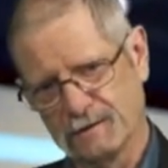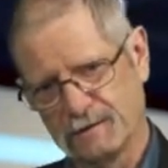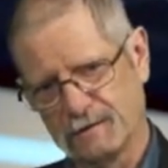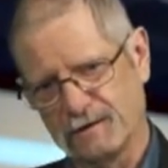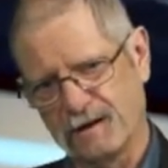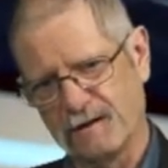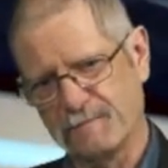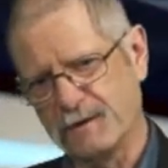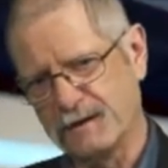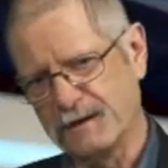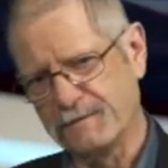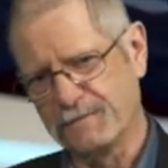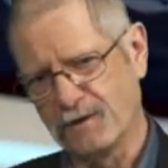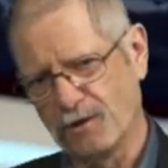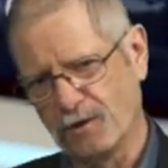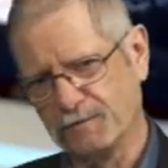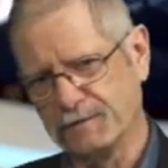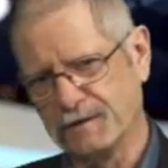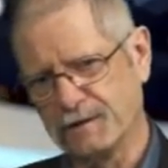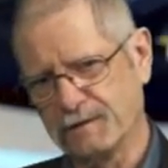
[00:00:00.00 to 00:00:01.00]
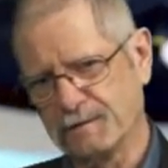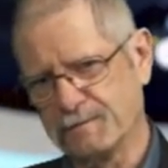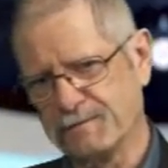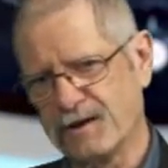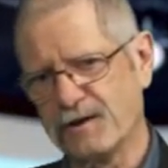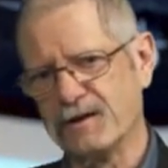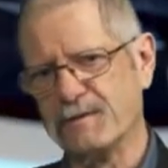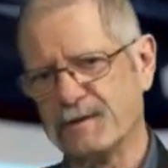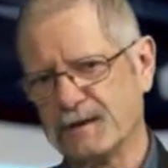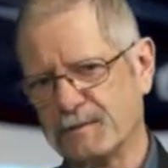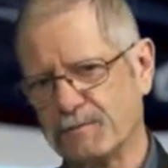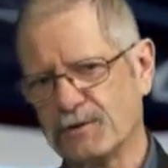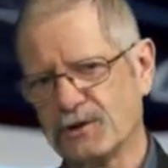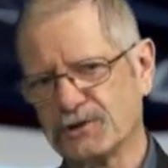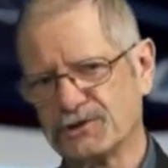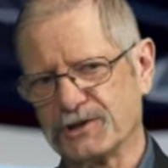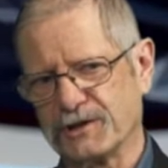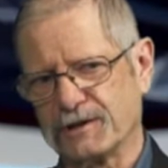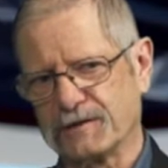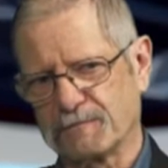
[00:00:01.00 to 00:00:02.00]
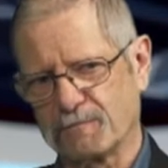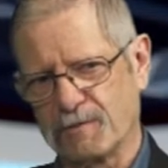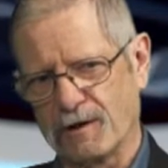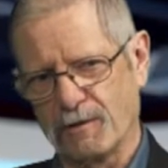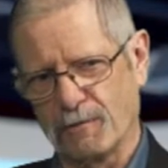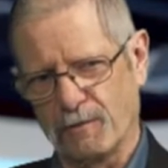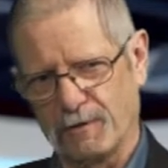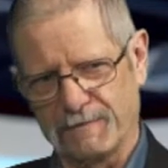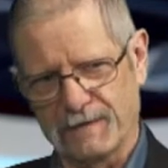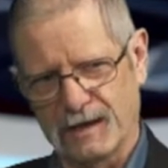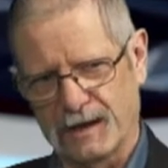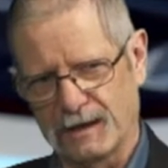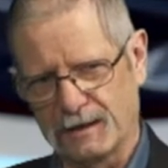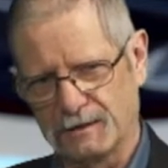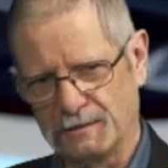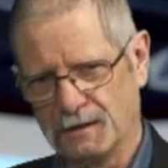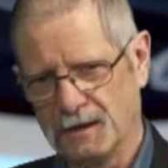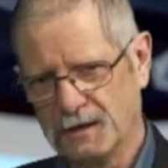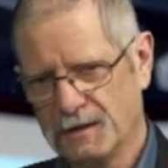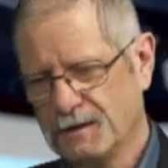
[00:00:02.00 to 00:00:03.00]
So I've been involved in some very big projects where we've had